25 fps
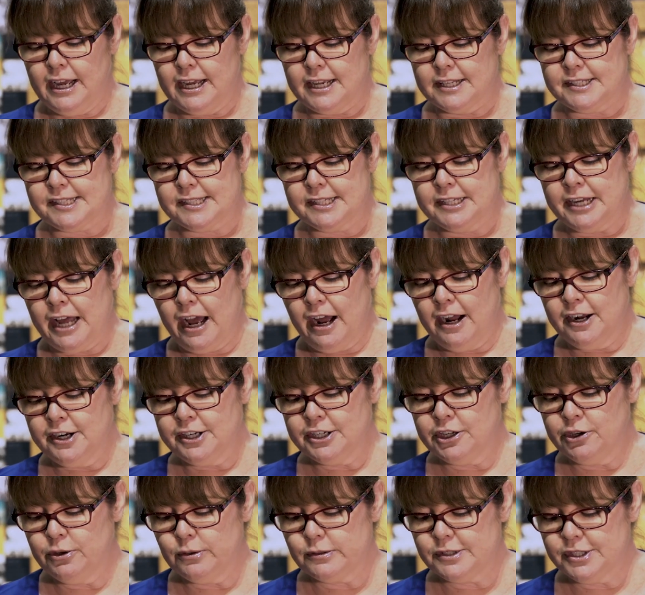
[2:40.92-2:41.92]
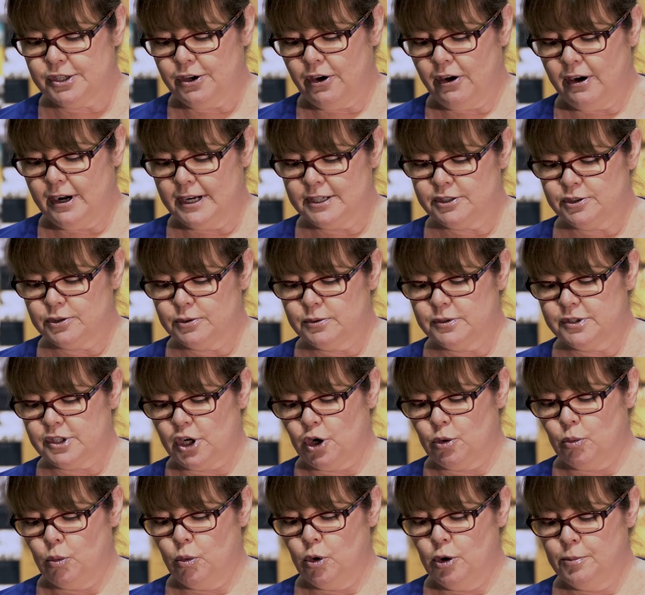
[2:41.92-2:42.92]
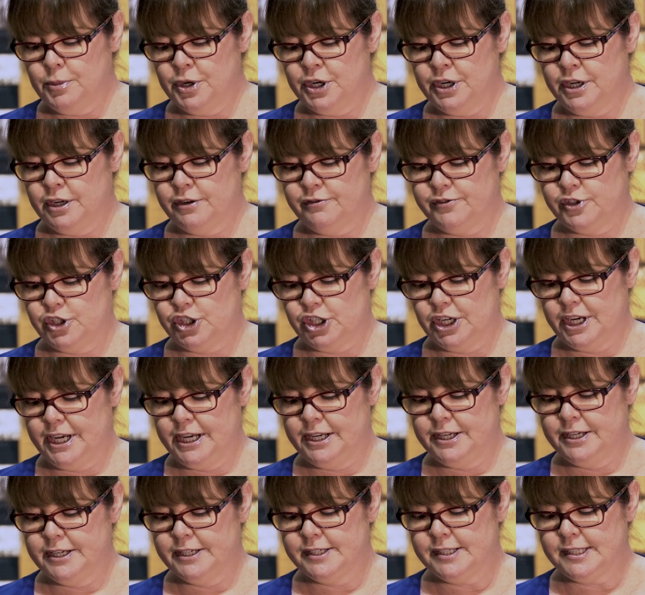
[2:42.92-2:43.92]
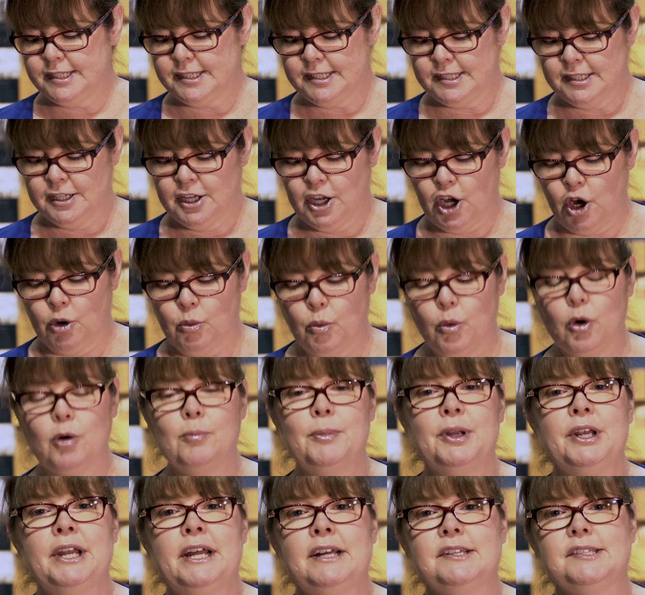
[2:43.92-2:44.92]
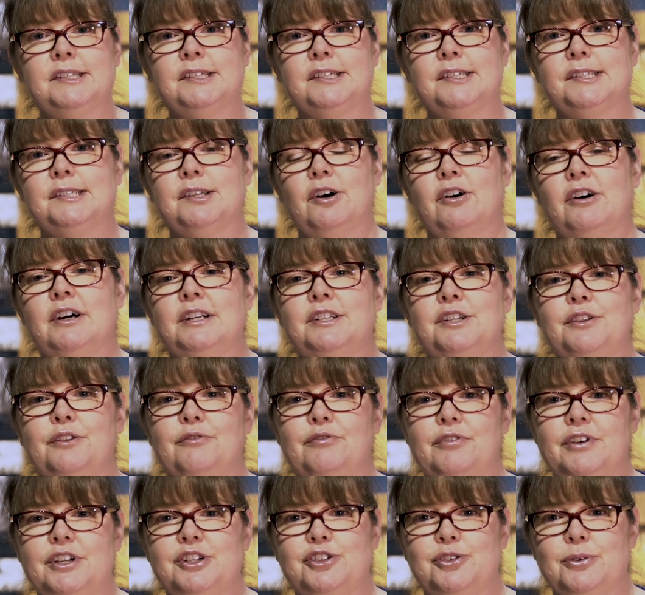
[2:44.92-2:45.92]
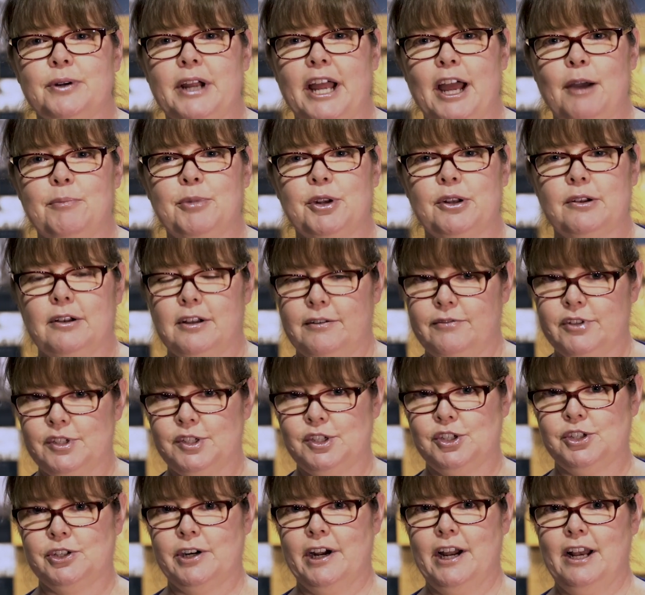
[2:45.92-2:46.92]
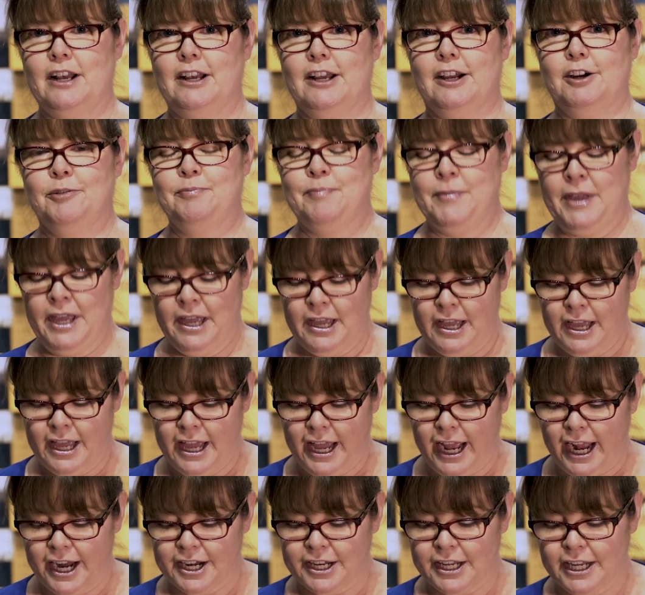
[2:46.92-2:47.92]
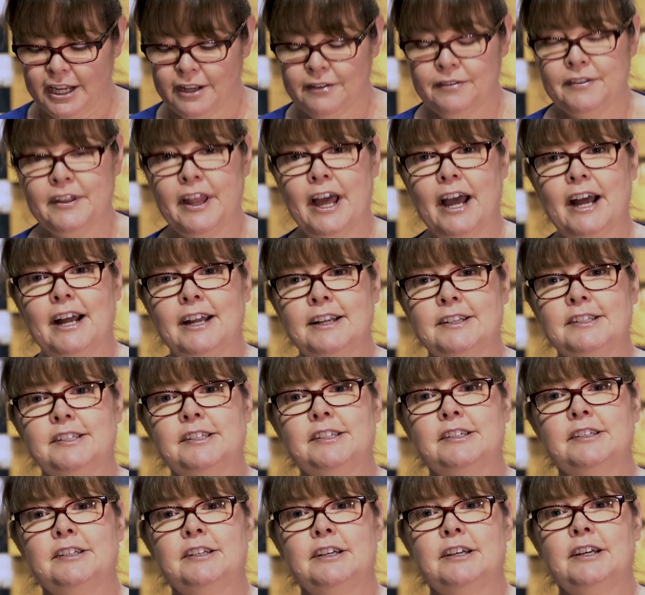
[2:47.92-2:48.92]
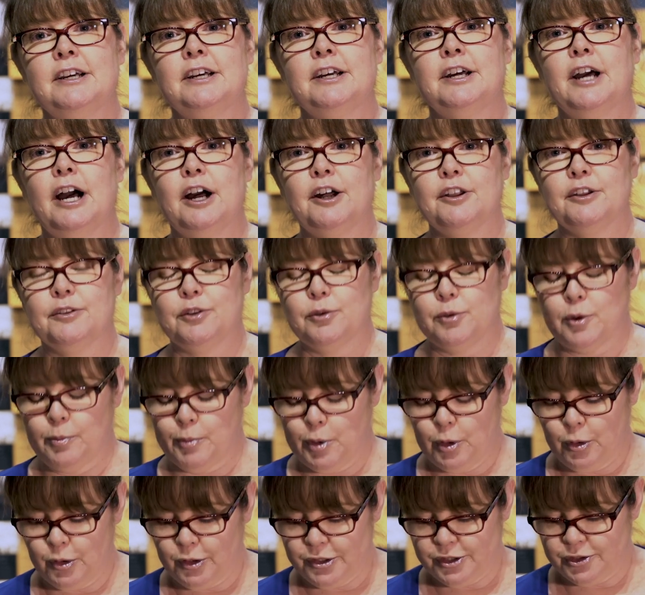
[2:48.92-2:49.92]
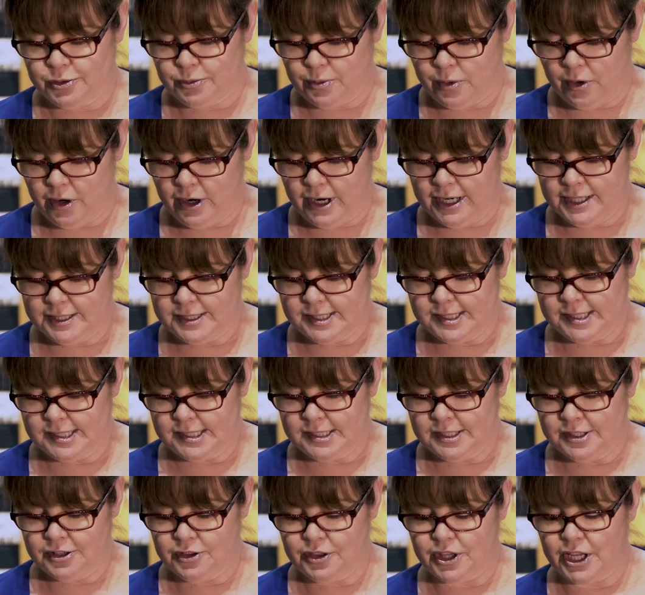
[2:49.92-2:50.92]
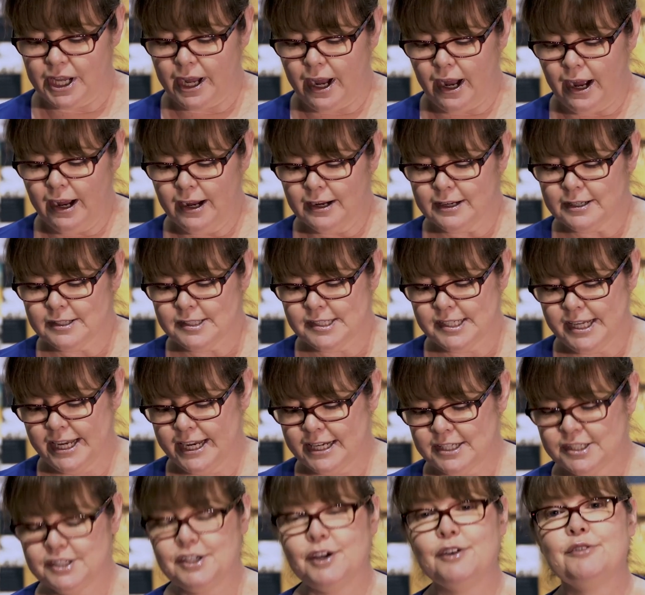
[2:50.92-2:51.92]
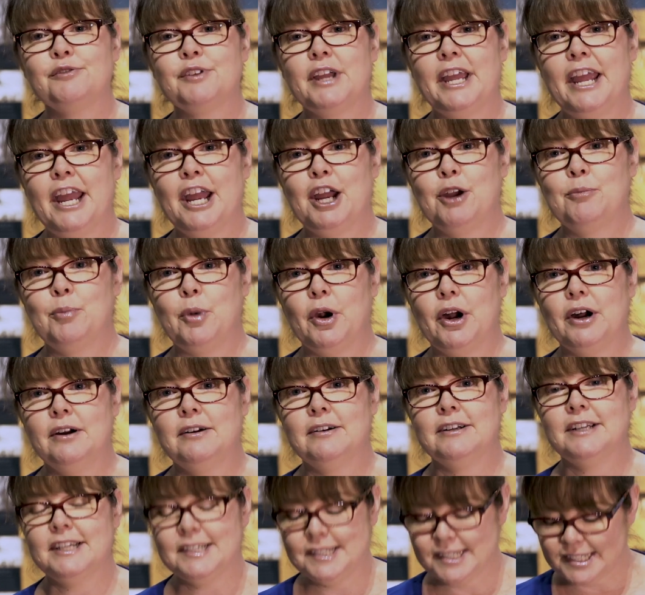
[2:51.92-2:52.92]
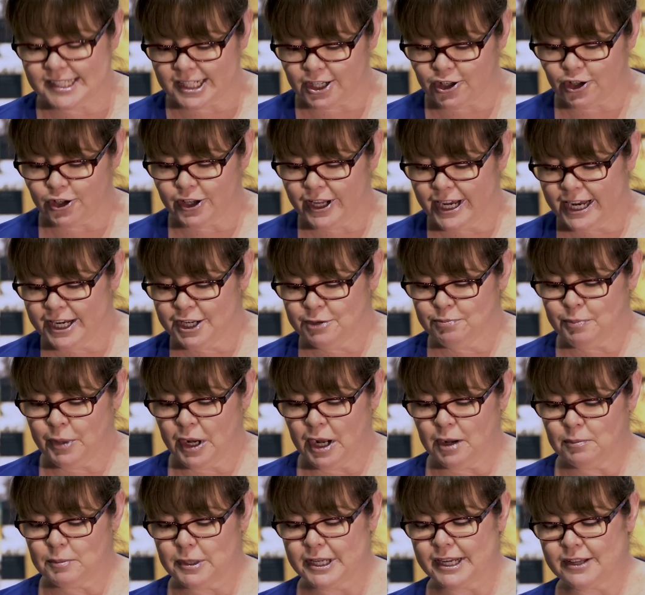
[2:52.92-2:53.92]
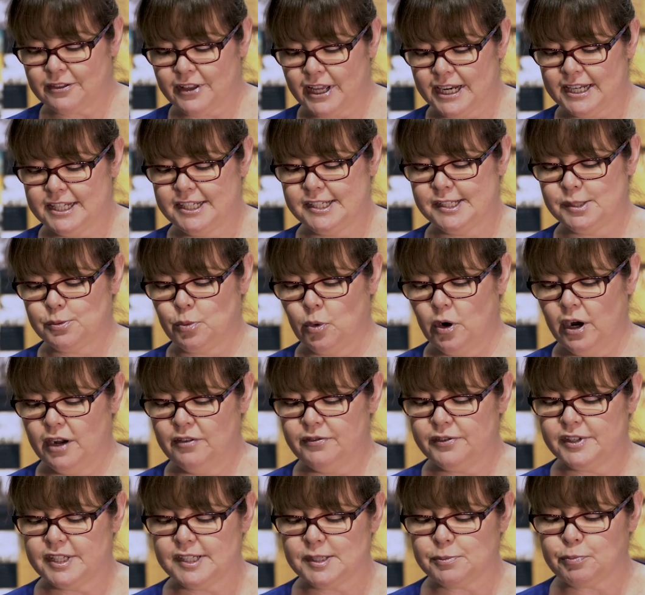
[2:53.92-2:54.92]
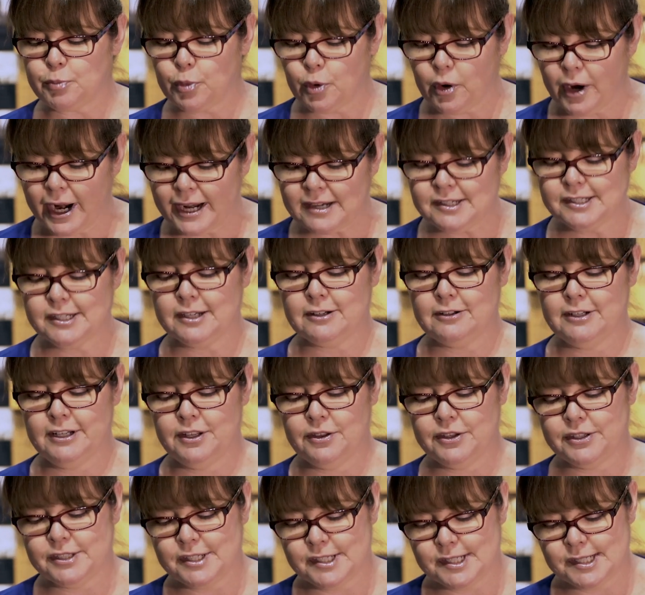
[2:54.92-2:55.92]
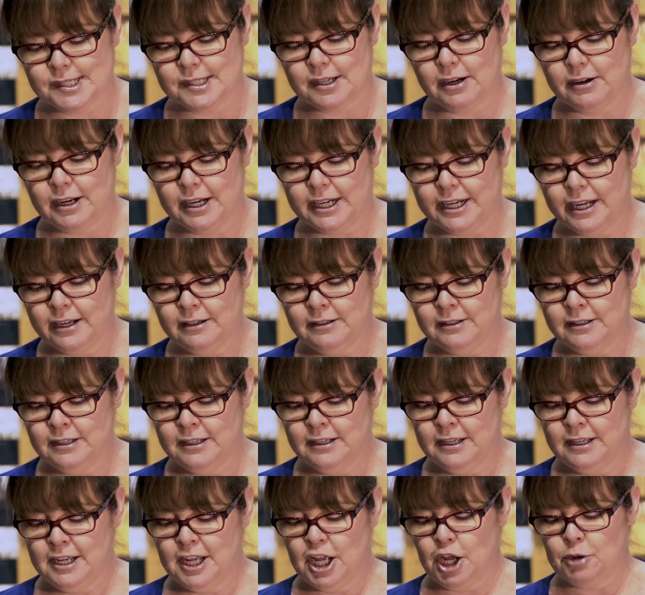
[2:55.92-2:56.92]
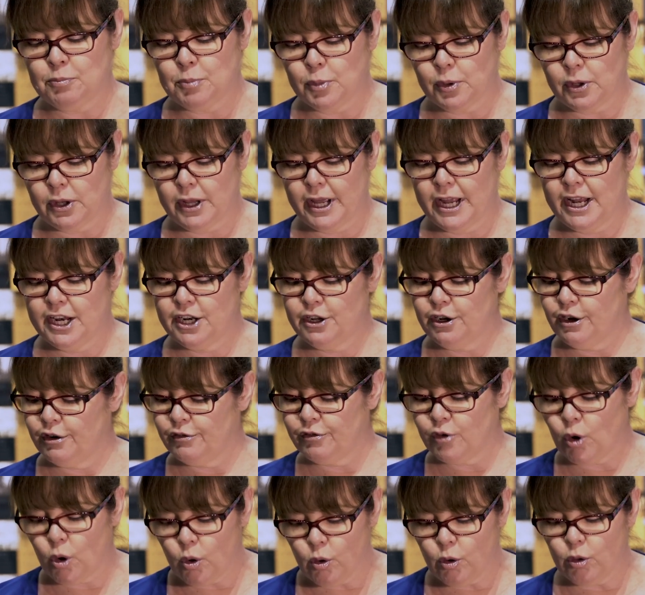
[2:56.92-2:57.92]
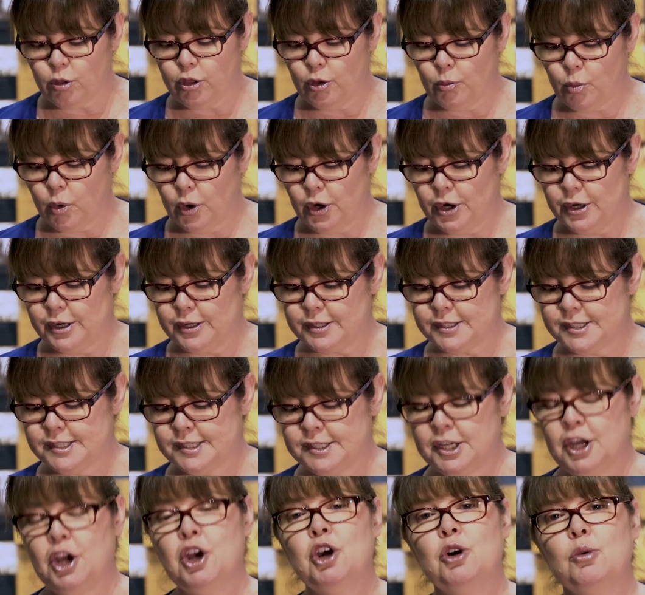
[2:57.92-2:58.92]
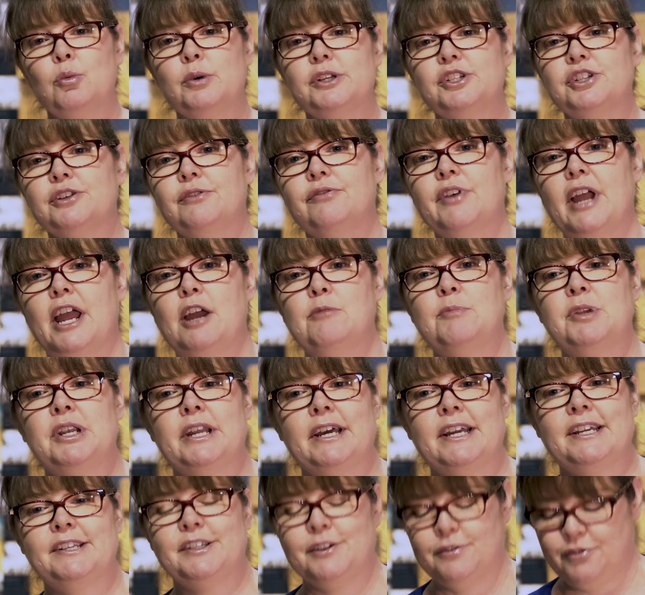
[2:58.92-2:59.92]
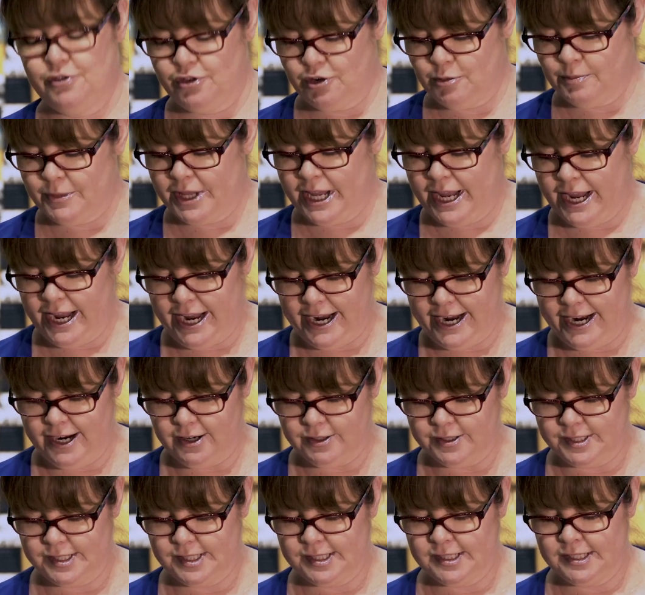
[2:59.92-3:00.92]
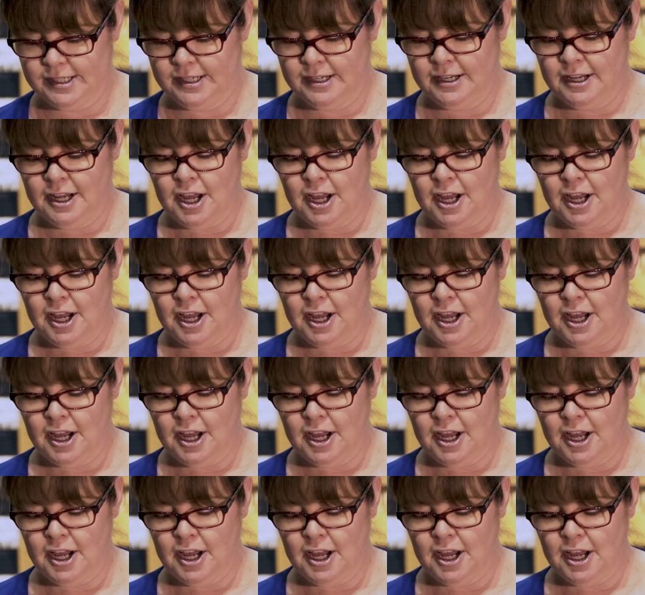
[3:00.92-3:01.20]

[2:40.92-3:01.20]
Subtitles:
It's an article titled, "A Woman of Genius, a Woman Has Designed the Federal Capital of Australia." And in that, the reporter writes, "The architect of Canberra has declared in public that his wife is practically the designer and planner of all the works which have emanated from their house.